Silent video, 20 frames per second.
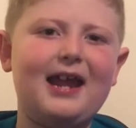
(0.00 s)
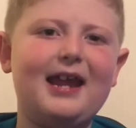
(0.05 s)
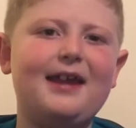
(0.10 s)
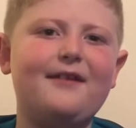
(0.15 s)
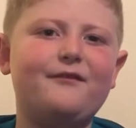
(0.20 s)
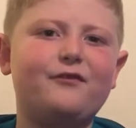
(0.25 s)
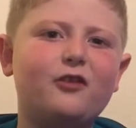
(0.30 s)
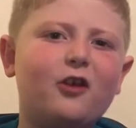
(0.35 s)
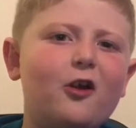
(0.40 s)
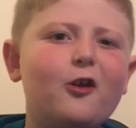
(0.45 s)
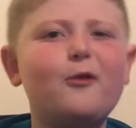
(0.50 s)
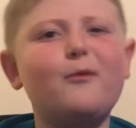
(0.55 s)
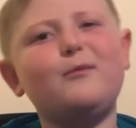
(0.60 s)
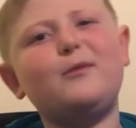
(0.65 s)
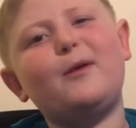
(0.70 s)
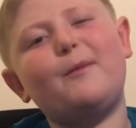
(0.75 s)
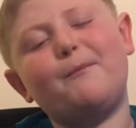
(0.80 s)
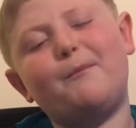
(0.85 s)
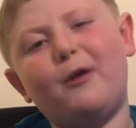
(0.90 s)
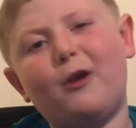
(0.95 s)
If
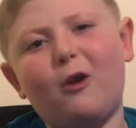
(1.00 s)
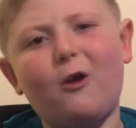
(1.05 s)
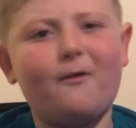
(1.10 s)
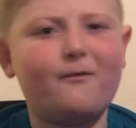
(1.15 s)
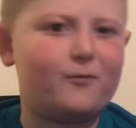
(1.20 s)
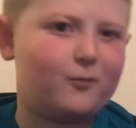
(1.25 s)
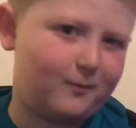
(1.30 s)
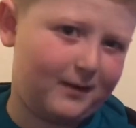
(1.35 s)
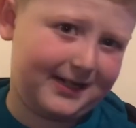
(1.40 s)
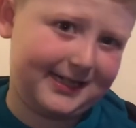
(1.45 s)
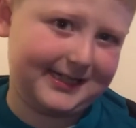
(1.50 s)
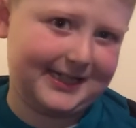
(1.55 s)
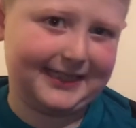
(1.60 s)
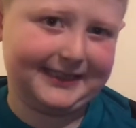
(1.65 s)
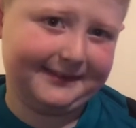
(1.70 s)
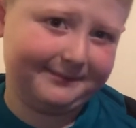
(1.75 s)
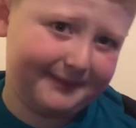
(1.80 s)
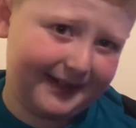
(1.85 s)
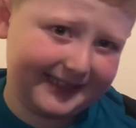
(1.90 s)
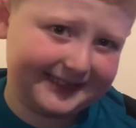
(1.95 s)
Tottenham can pull off a win
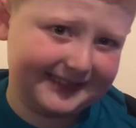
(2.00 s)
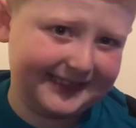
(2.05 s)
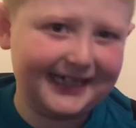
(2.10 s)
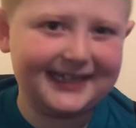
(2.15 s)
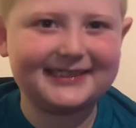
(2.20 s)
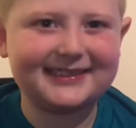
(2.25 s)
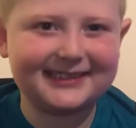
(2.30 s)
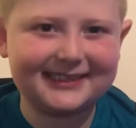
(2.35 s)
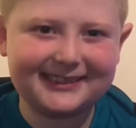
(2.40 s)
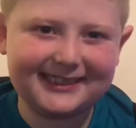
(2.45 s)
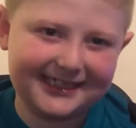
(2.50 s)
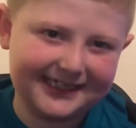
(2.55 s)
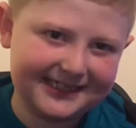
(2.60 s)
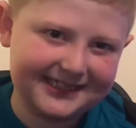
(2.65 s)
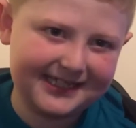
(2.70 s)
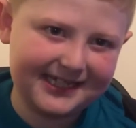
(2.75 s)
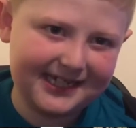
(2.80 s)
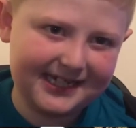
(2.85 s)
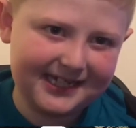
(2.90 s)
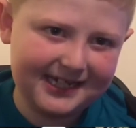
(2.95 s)
against Manchester
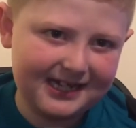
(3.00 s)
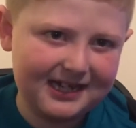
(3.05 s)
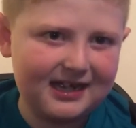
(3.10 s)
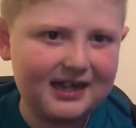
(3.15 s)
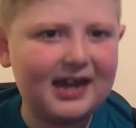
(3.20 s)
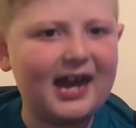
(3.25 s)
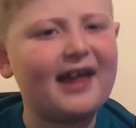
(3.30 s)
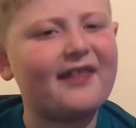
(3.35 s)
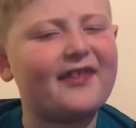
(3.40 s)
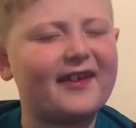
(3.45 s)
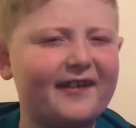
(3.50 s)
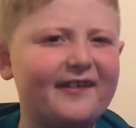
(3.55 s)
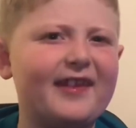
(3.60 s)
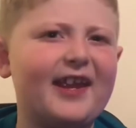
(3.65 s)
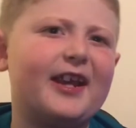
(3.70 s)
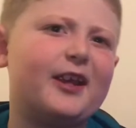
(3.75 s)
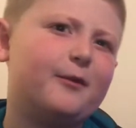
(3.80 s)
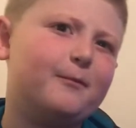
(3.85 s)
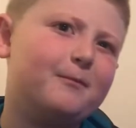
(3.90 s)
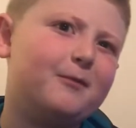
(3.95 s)
City, I think
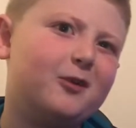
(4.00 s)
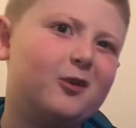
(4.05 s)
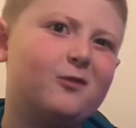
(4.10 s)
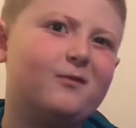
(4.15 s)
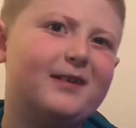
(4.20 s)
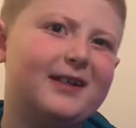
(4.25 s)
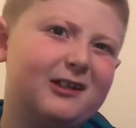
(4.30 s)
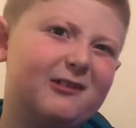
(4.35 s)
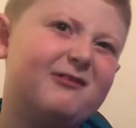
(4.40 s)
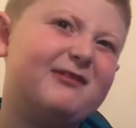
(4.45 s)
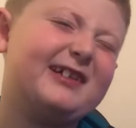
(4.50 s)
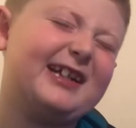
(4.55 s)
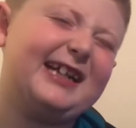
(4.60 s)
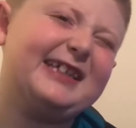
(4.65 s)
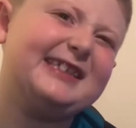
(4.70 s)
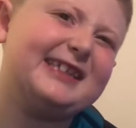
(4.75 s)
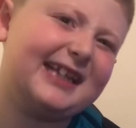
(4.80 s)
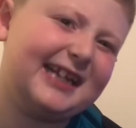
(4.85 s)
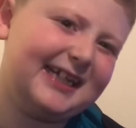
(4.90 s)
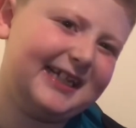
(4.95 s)
they can pull a win off
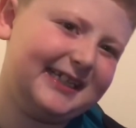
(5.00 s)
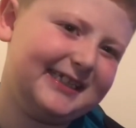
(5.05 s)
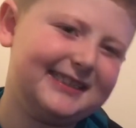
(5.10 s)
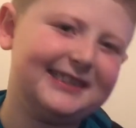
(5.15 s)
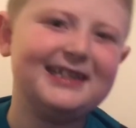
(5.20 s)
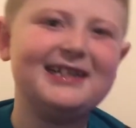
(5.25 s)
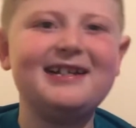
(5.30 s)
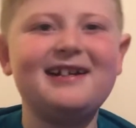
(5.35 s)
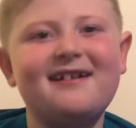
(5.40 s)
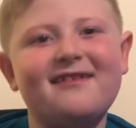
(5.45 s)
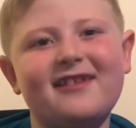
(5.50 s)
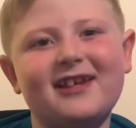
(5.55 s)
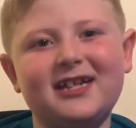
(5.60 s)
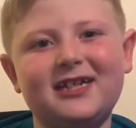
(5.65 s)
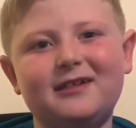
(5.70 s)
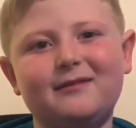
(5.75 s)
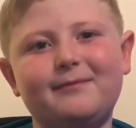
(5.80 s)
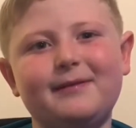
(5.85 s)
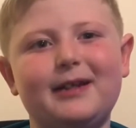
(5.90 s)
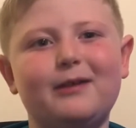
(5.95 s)
against Leeds. I
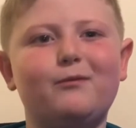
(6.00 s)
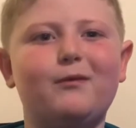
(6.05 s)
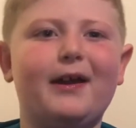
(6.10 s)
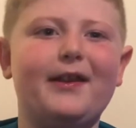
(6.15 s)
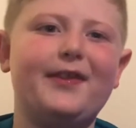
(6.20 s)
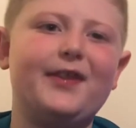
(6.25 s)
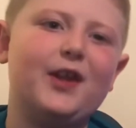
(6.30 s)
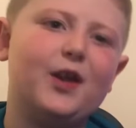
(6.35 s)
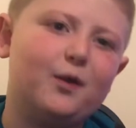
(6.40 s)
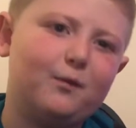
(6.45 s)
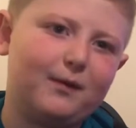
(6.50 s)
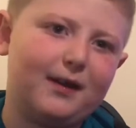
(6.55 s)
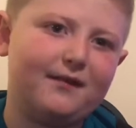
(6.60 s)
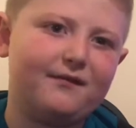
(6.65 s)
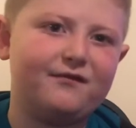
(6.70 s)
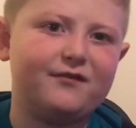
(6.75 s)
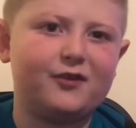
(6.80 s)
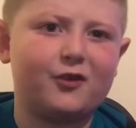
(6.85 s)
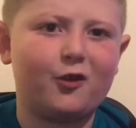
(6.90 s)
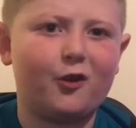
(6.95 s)
think it'll be a 1-0 win
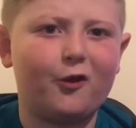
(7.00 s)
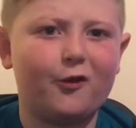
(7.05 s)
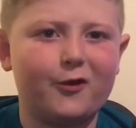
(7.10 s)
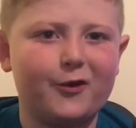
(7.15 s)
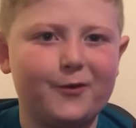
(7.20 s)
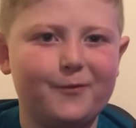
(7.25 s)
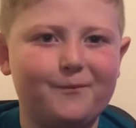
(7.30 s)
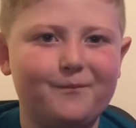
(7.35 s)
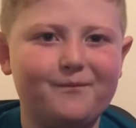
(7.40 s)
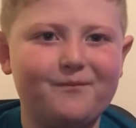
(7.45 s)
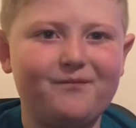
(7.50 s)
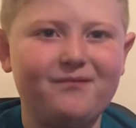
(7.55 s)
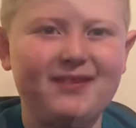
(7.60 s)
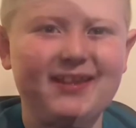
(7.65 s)
for Tottenham.